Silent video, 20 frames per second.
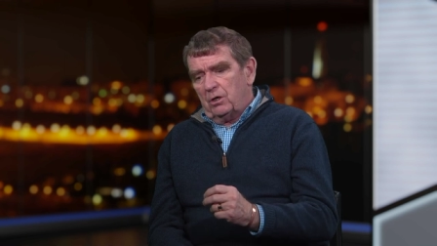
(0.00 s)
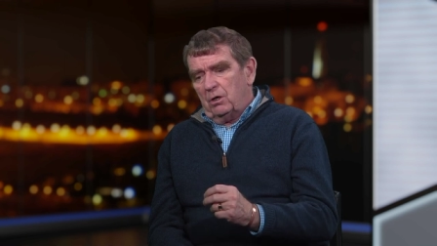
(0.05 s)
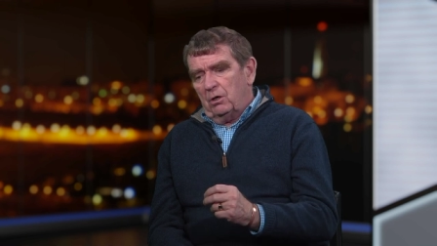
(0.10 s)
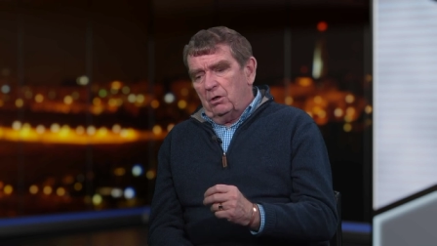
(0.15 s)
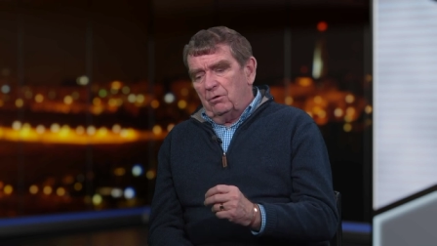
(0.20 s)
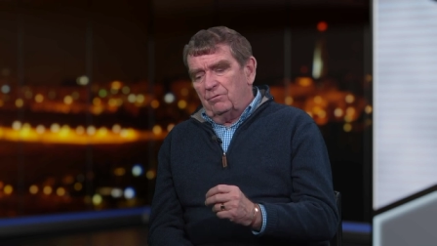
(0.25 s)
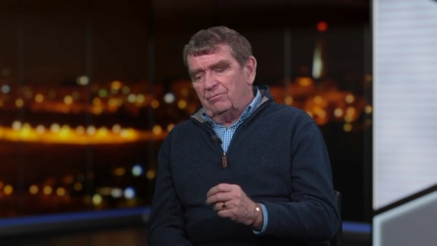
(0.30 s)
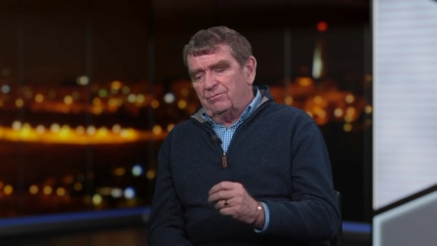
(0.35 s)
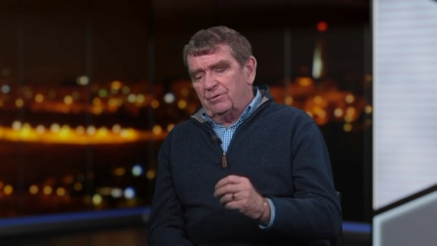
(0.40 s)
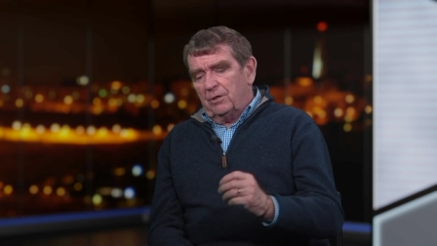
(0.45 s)

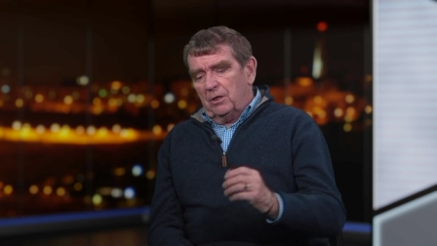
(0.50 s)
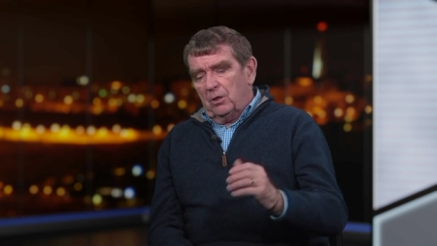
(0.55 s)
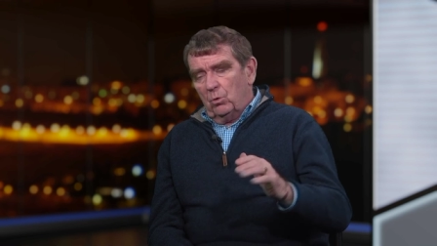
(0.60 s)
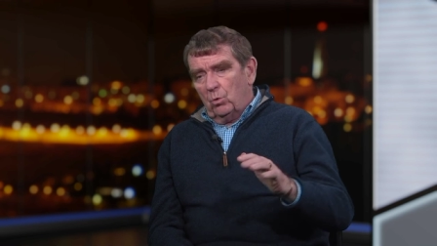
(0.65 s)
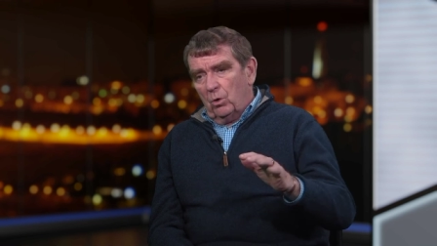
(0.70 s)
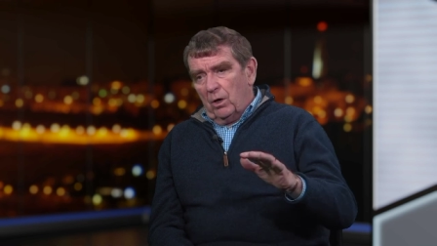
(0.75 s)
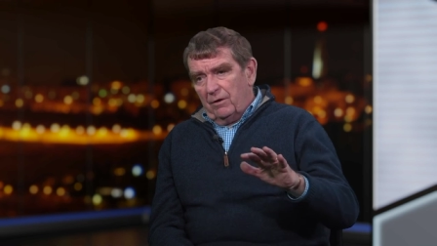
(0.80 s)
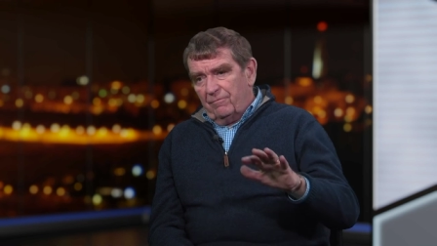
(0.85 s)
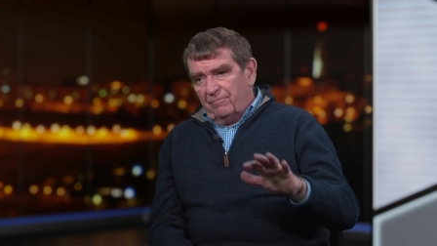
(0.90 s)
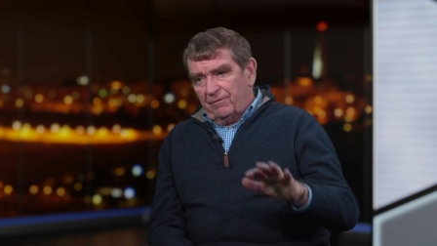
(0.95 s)
of
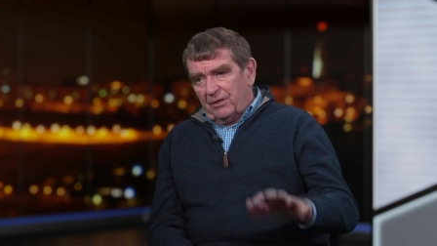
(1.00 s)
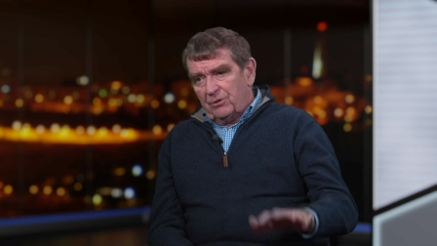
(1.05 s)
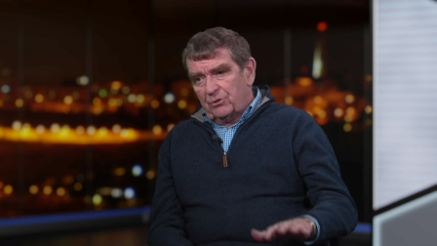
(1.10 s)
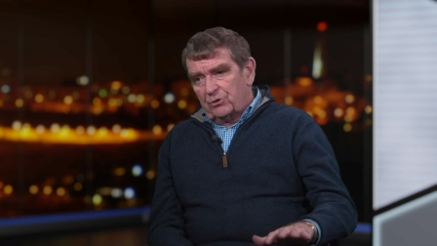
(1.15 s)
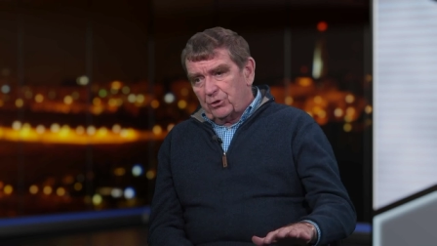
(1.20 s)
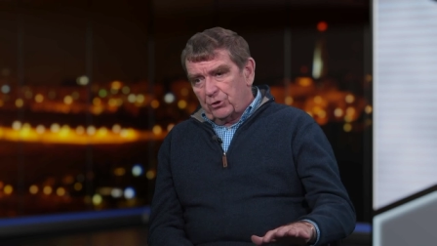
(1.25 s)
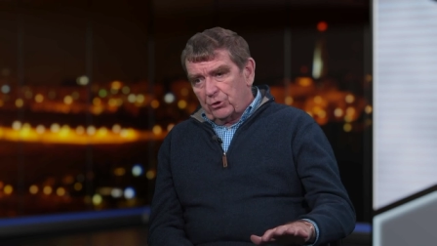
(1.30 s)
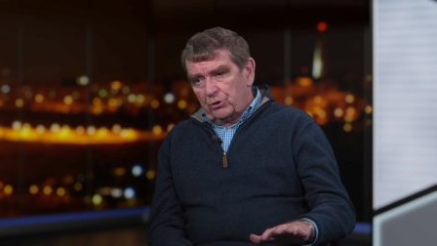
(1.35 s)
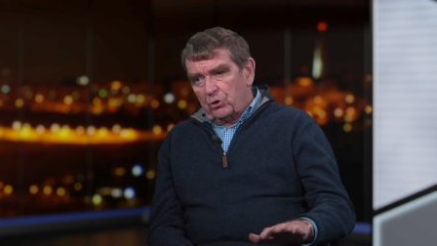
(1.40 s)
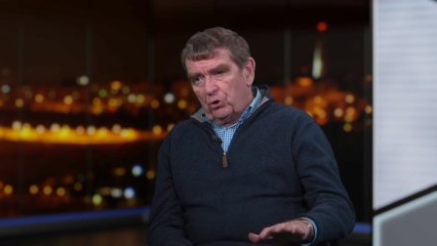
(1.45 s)

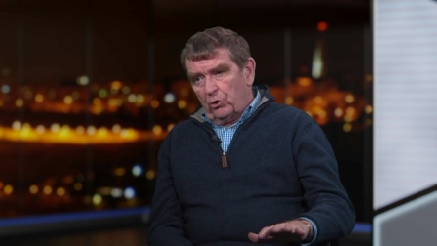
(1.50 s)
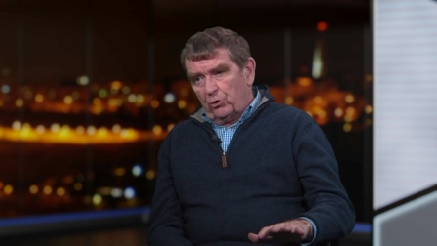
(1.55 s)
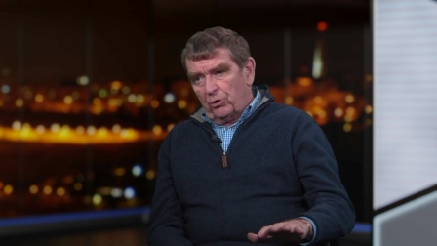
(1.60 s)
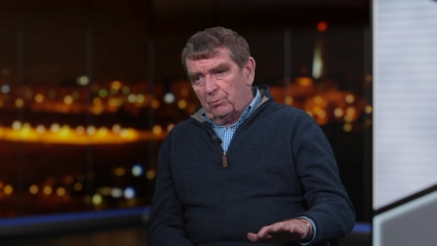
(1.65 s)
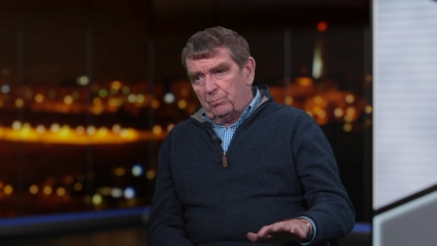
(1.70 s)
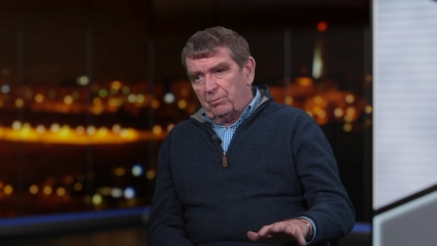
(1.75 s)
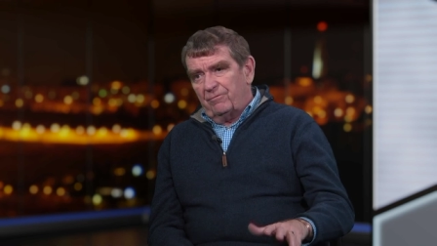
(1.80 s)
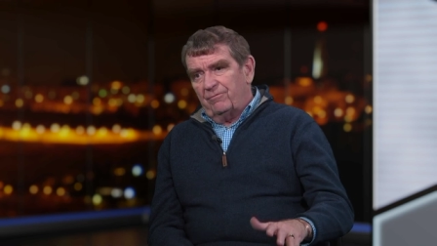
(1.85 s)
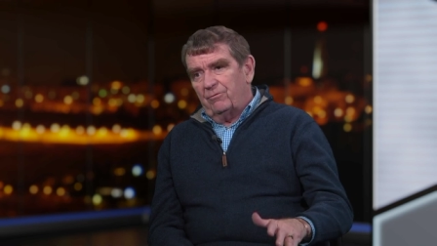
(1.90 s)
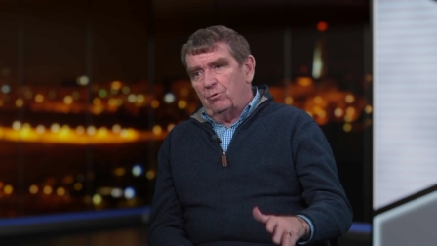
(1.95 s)
events that had gone
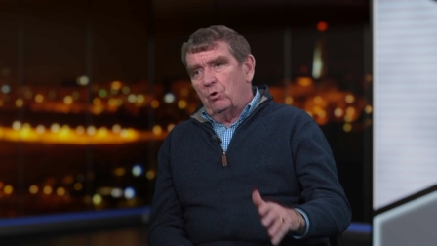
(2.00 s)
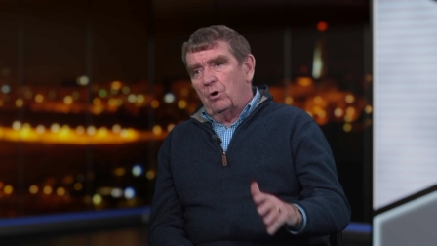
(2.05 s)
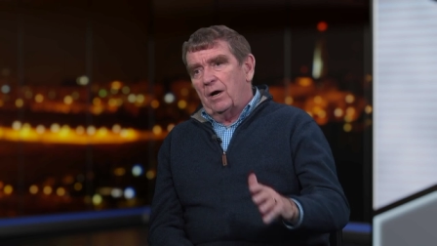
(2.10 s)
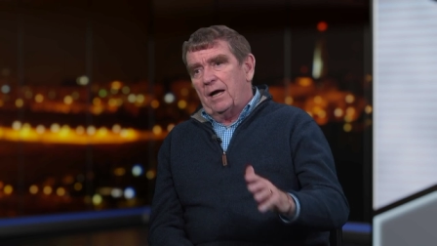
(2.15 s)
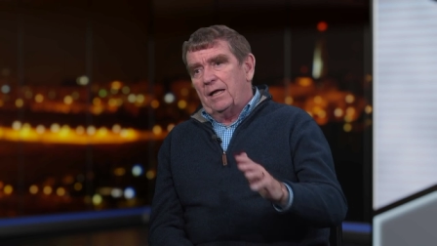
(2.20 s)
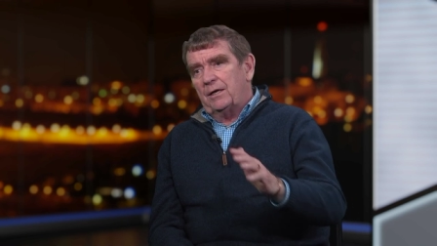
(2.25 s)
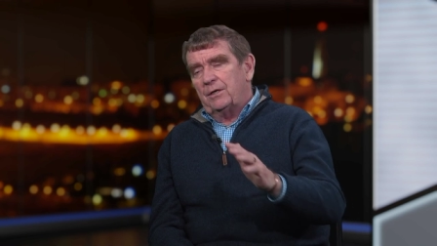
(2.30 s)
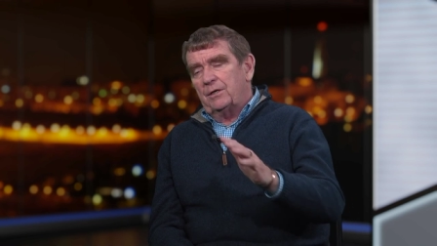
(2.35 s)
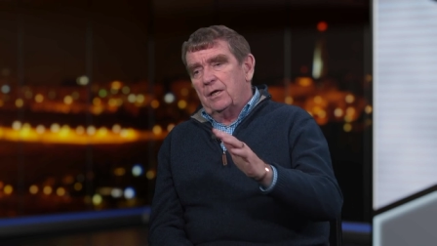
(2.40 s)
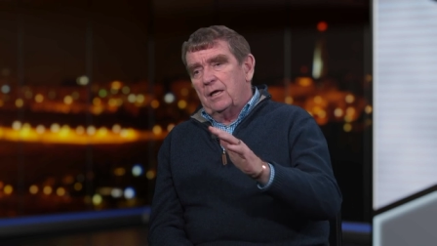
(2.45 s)
on
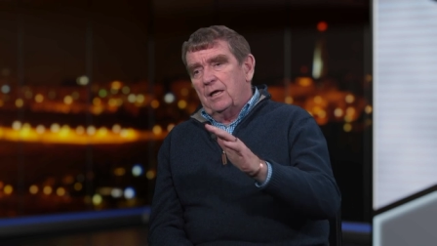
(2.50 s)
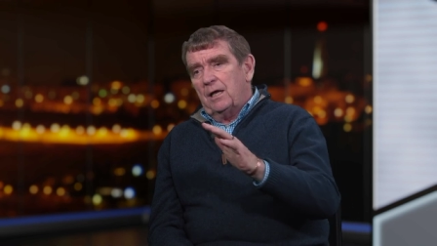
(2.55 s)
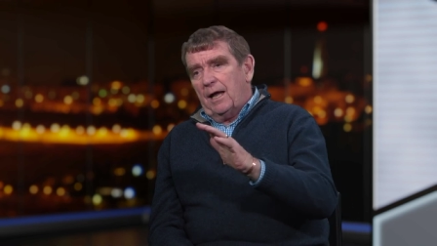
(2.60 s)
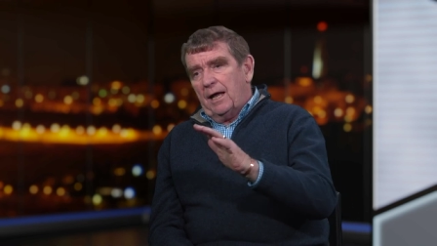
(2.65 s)
beforehand,